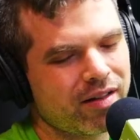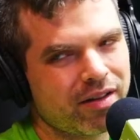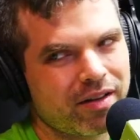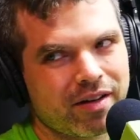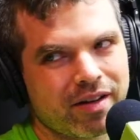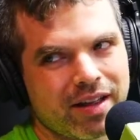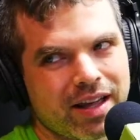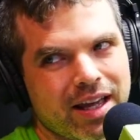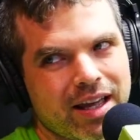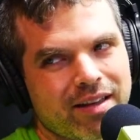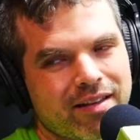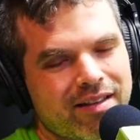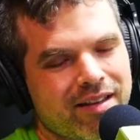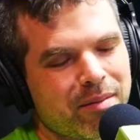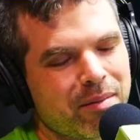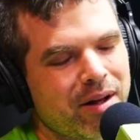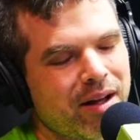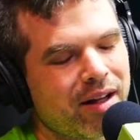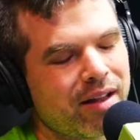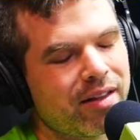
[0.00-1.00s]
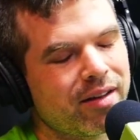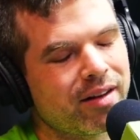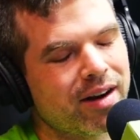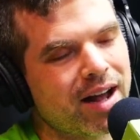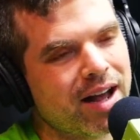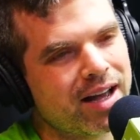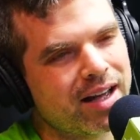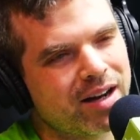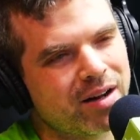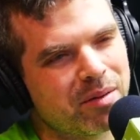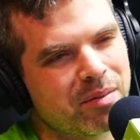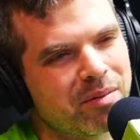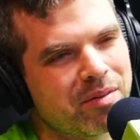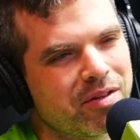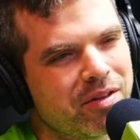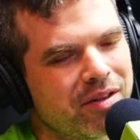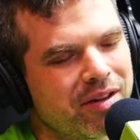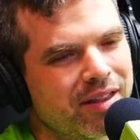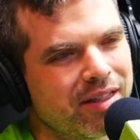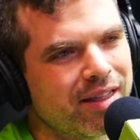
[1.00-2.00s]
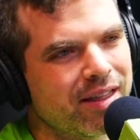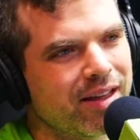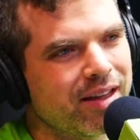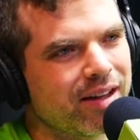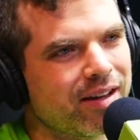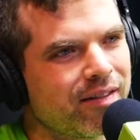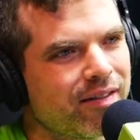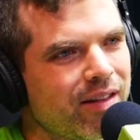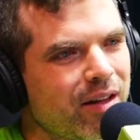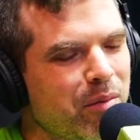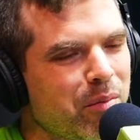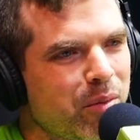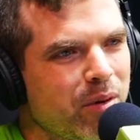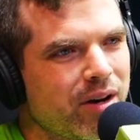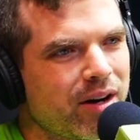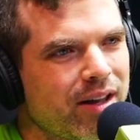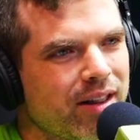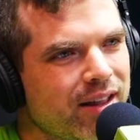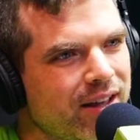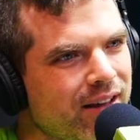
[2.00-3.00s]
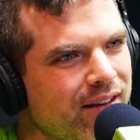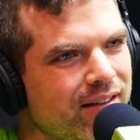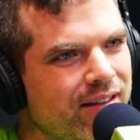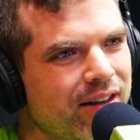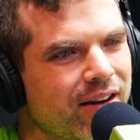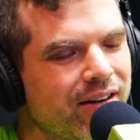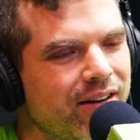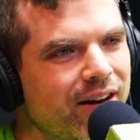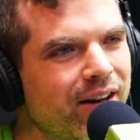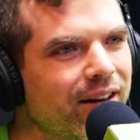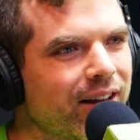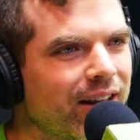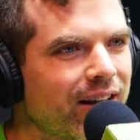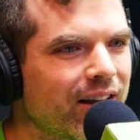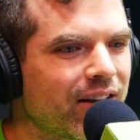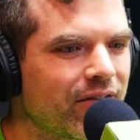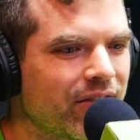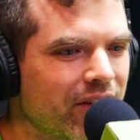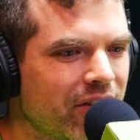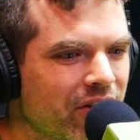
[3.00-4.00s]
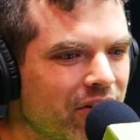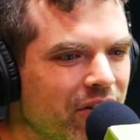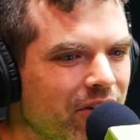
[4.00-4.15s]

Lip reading: like some other items you can think of that Bernie likes that are not like conventional